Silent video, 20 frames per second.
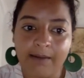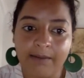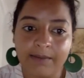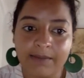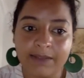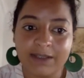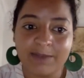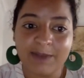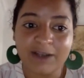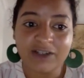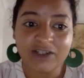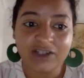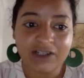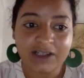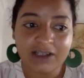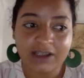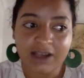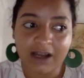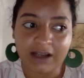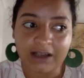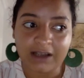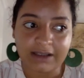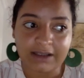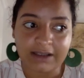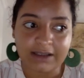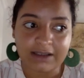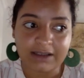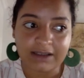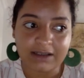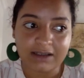especially that
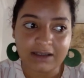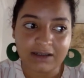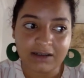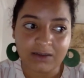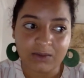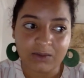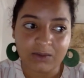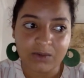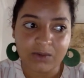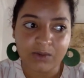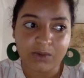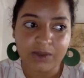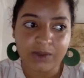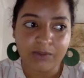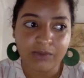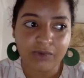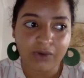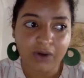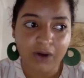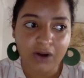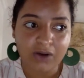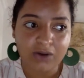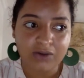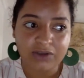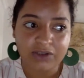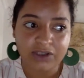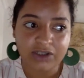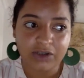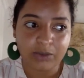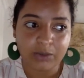with Morocco's
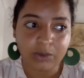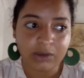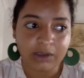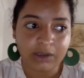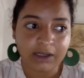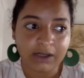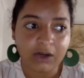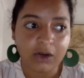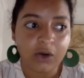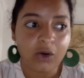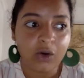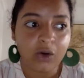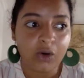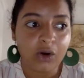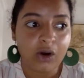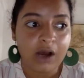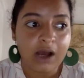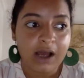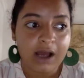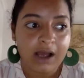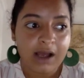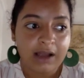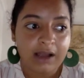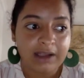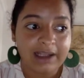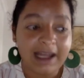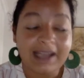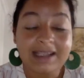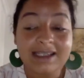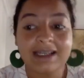geopolitical
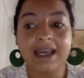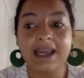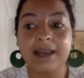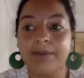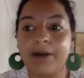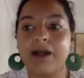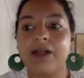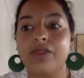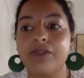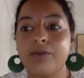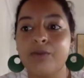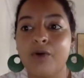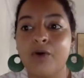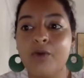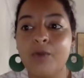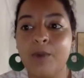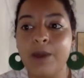landscape at the moment,